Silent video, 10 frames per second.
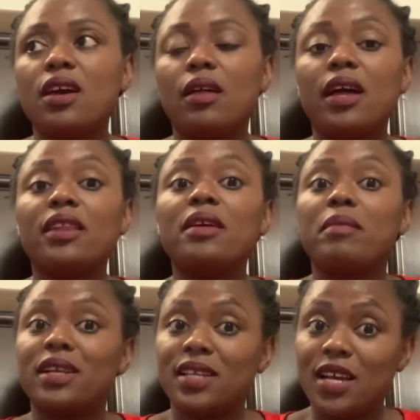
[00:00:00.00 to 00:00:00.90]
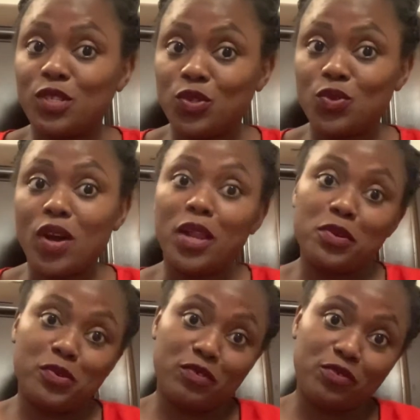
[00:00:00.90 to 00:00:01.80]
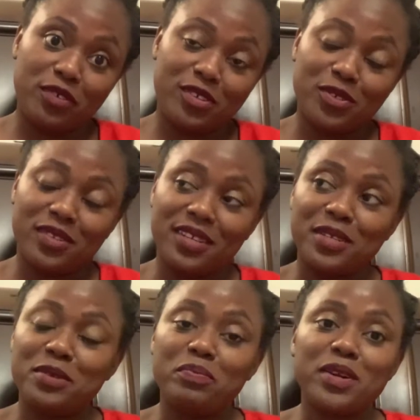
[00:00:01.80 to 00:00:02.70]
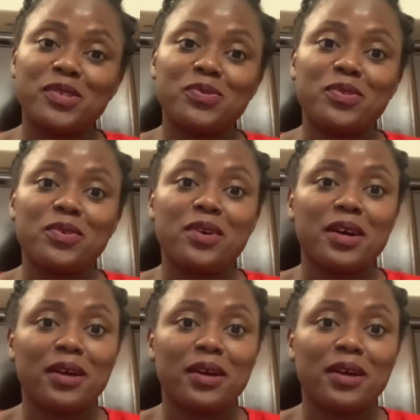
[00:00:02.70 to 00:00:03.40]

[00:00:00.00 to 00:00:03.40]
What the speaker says: and they might ask you a lot of questions. It depends with your